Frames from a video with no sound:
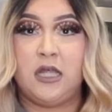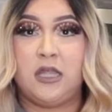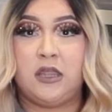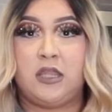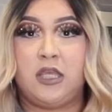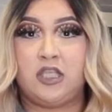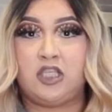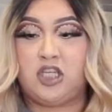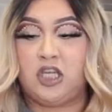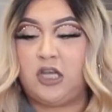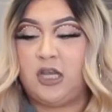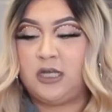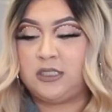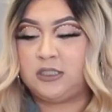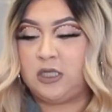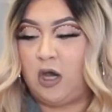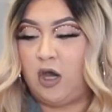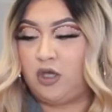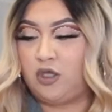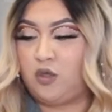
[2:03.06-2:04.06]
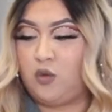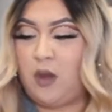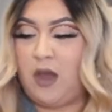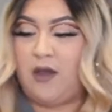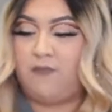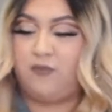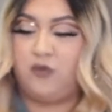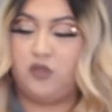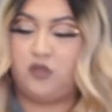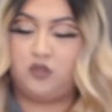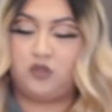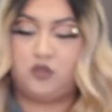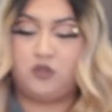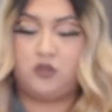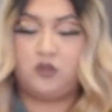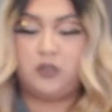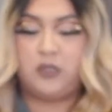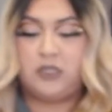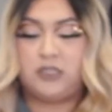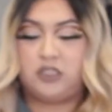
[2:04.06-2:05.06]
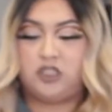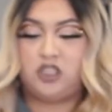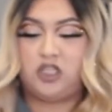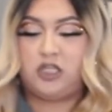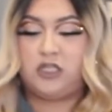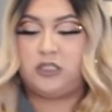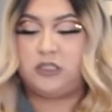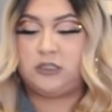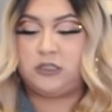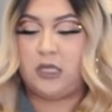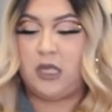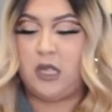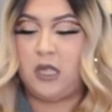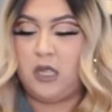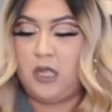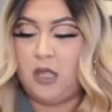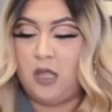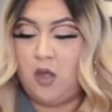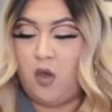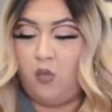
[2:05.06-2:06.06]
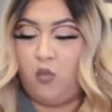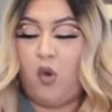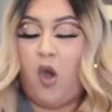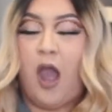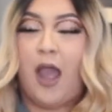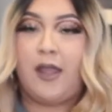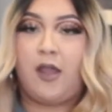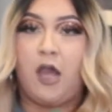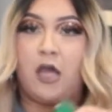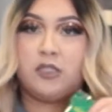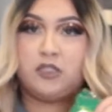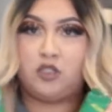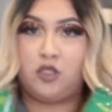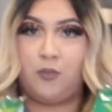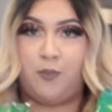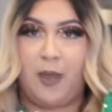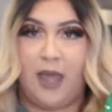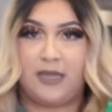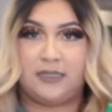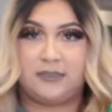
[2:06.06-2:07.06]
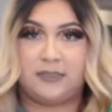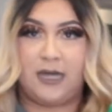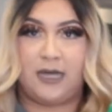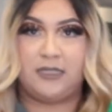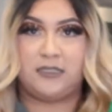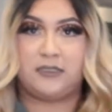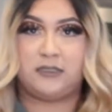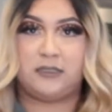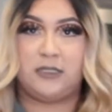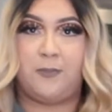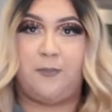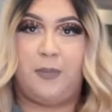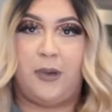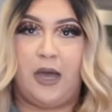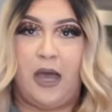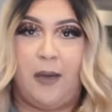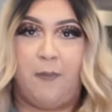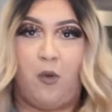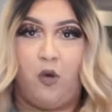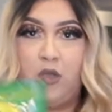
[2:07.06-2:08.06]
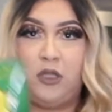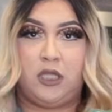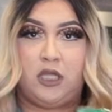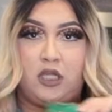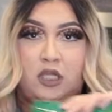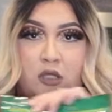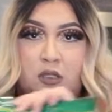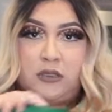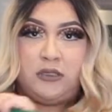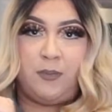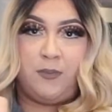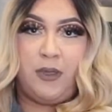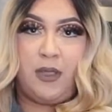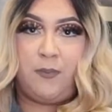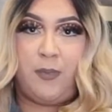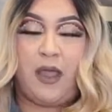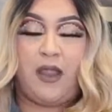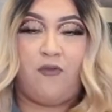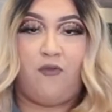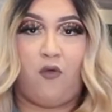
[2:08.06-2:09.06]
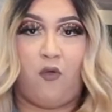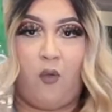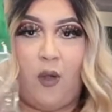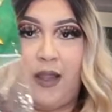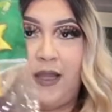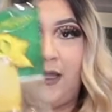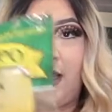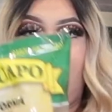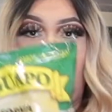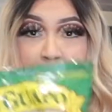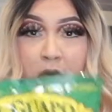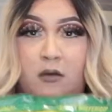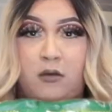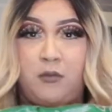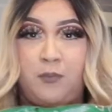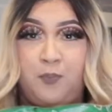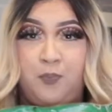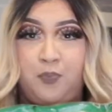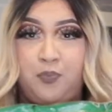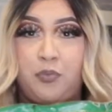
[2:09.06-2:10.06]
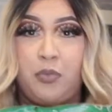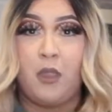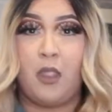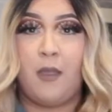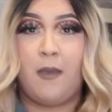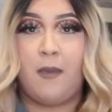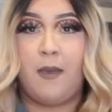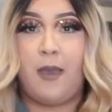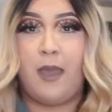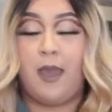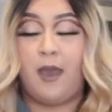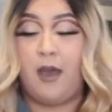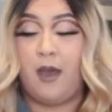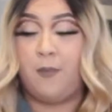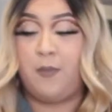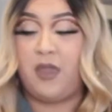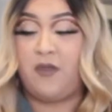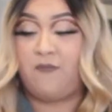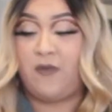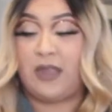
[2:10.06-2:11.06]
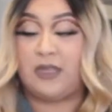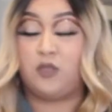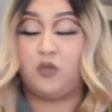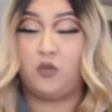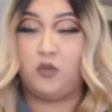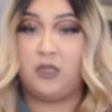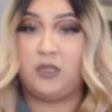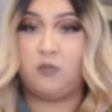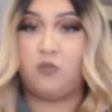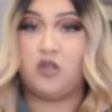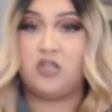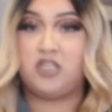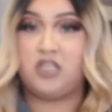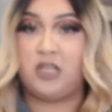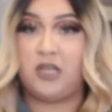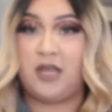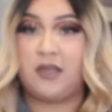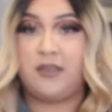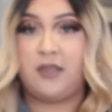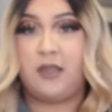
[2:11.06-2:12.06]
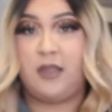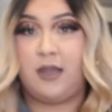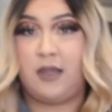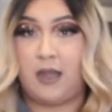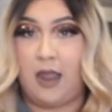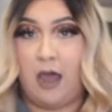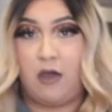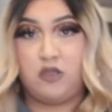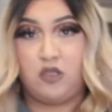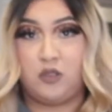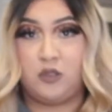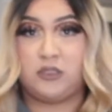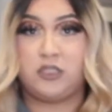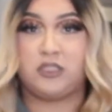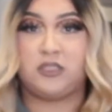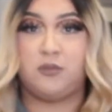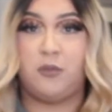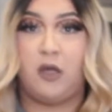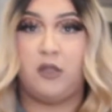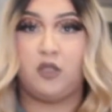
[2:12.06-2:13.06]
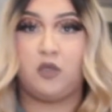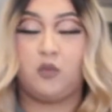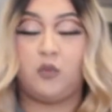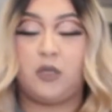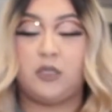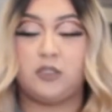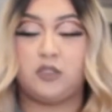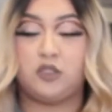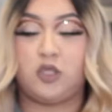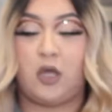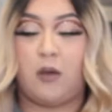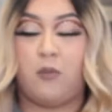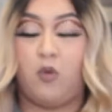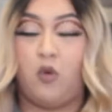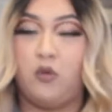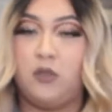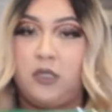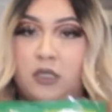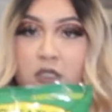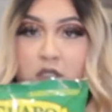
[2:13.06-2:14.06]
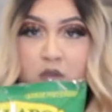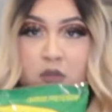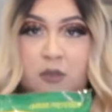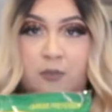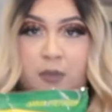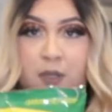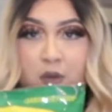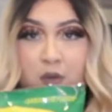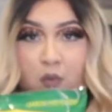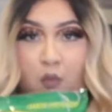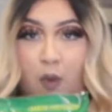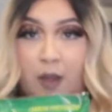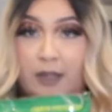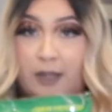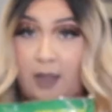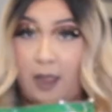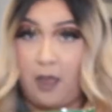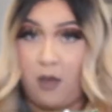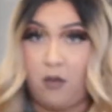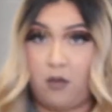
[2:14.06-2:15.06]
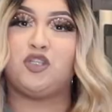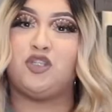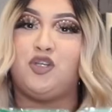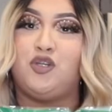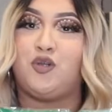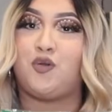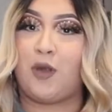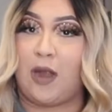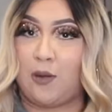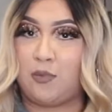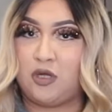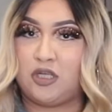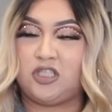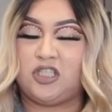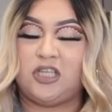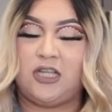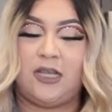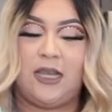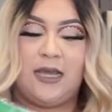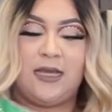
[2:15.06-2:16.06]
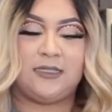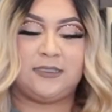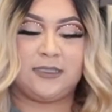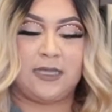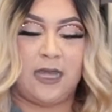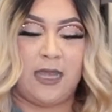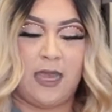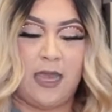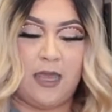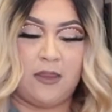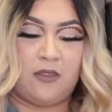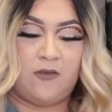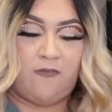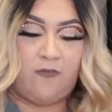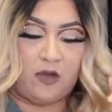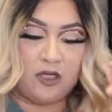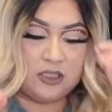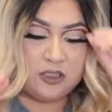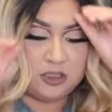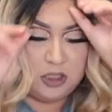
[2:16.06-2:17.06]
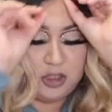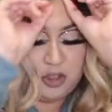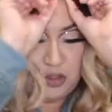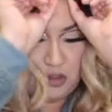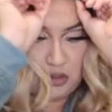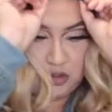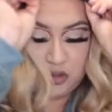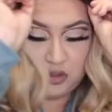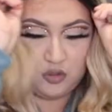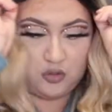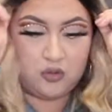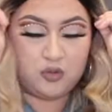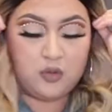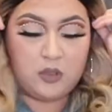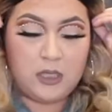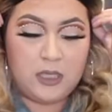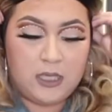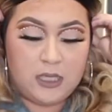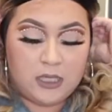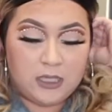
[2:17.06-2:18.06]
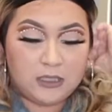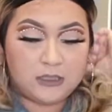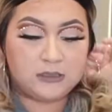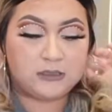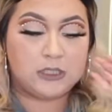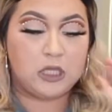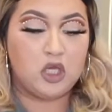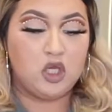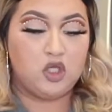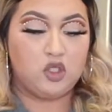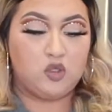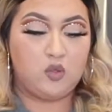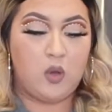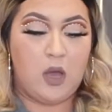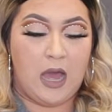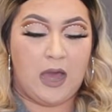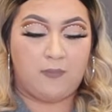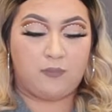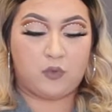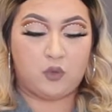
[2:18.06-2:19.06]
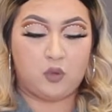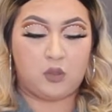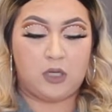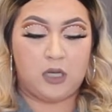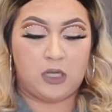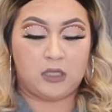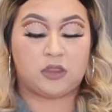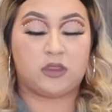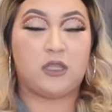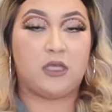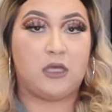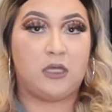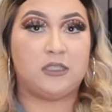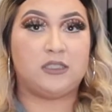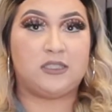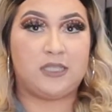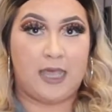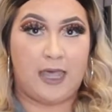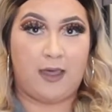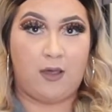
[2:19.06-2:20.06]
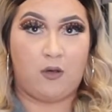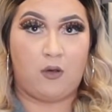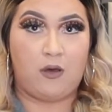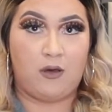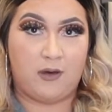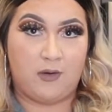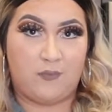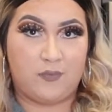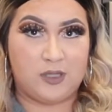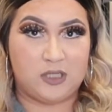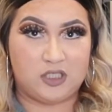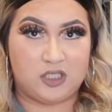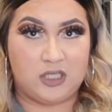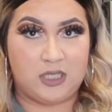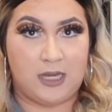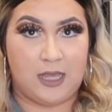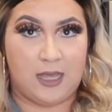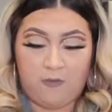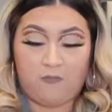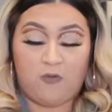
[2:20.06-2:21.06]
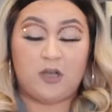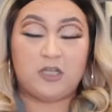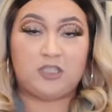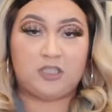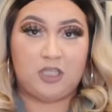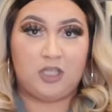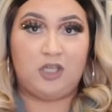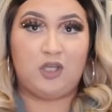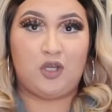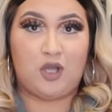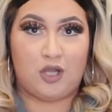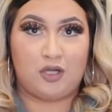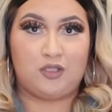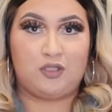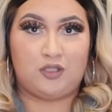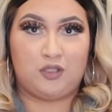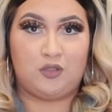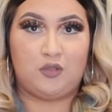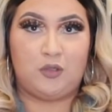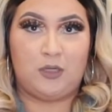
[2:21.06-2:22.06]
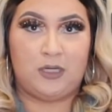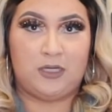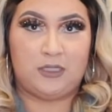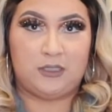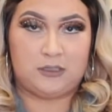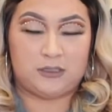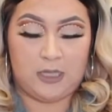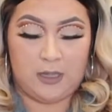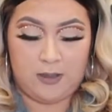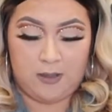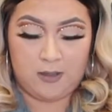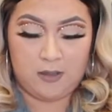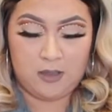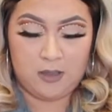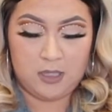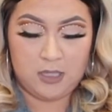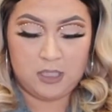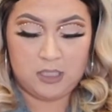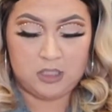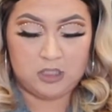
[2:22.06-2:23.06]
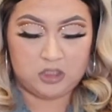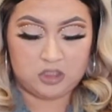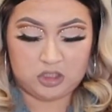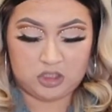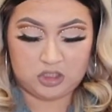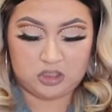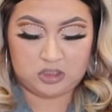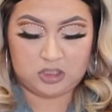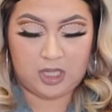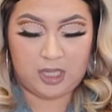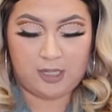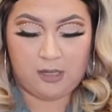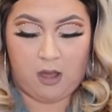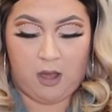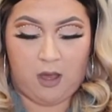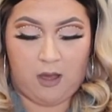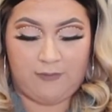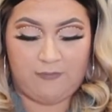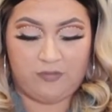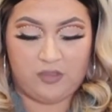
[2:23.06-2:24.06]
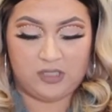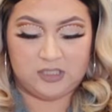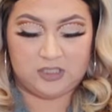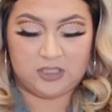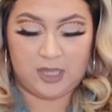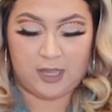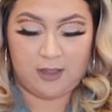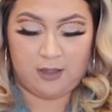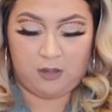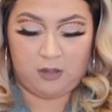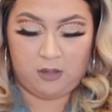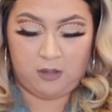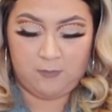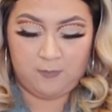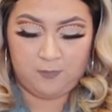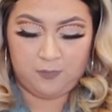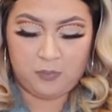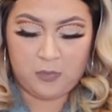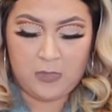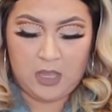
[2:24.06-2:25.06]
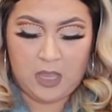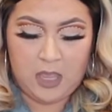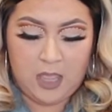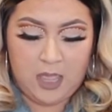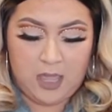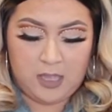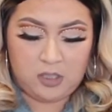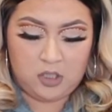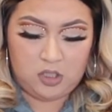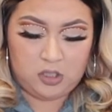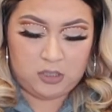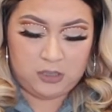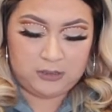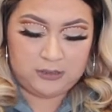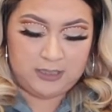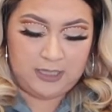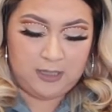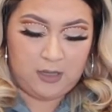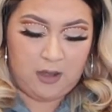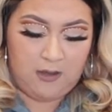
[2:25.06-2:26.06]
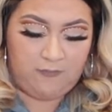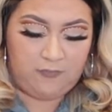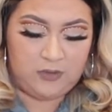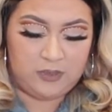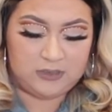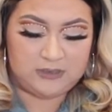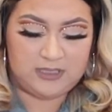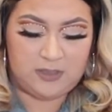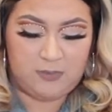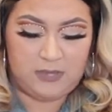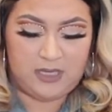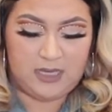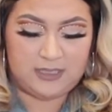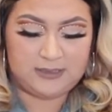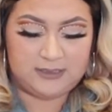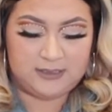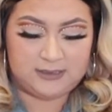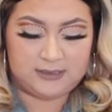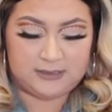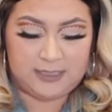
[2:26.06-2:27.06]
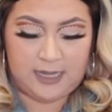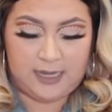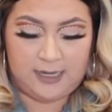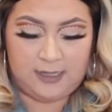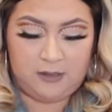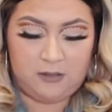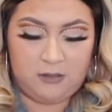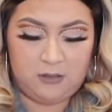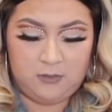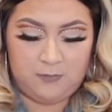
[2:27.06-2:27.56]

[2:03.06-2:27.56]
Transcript: The chiles, all you have to do is just, well, I got 2 bags, guys, but I'm only gonna use the big bag for right now. If I do need more chile, then I'll use a smaller one, so I'm only gonna do the big one right now. So you grab your chiles, and the first thing you do is you have to cut the tail of the chile. First thing you gotta do is just take off the tail, and you could take off the semillas inside.